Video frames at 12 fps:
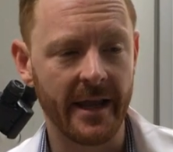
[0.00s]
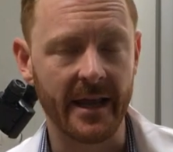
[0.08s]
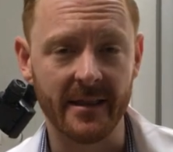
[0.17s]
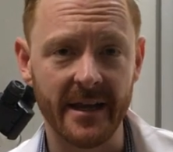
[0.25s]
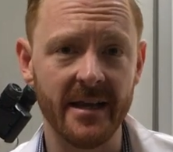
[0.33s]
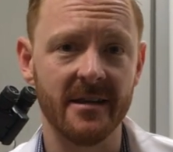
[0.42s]

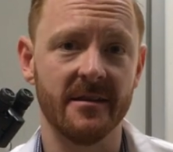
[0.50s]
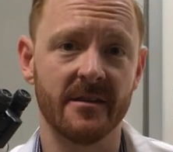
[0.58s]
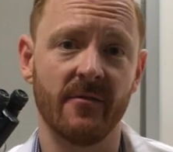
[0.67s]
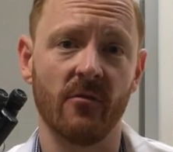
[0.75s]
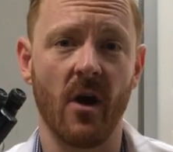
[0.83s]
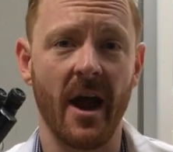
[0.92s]
can lead to
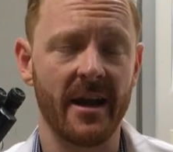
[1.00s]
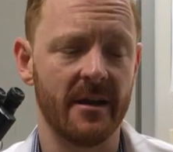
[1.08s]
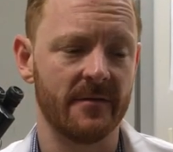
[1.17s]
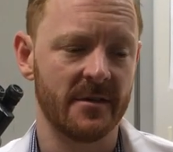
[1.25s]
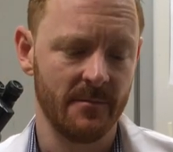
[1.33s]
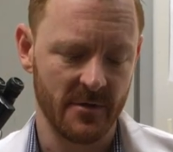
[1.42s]
this
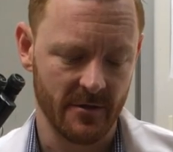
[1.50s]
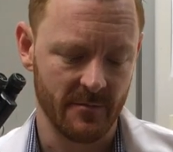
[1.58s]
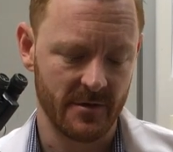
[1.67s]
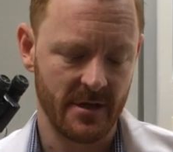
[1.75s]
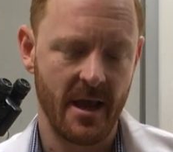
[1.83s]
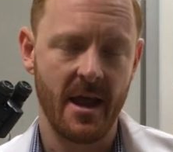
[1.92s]
variety of
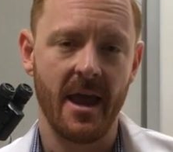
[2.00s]
symptoms,